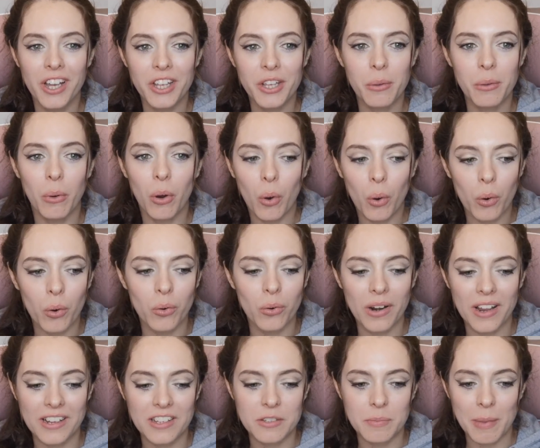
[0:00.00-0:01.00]
you are
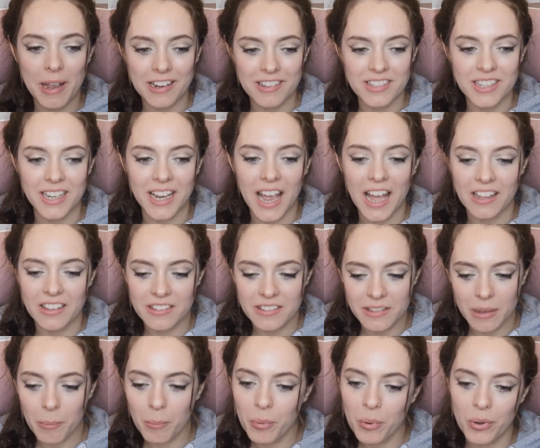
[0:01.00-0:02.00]
all expecting at
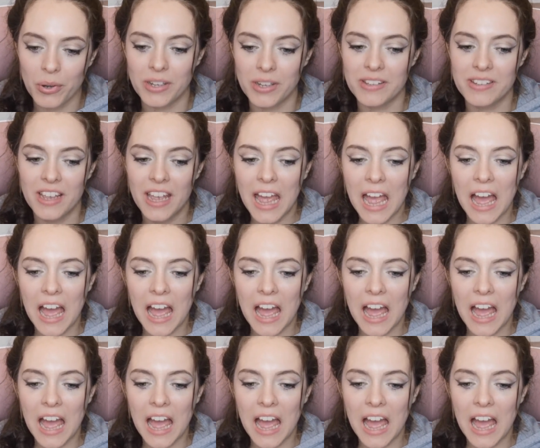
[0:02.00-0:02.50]
some point,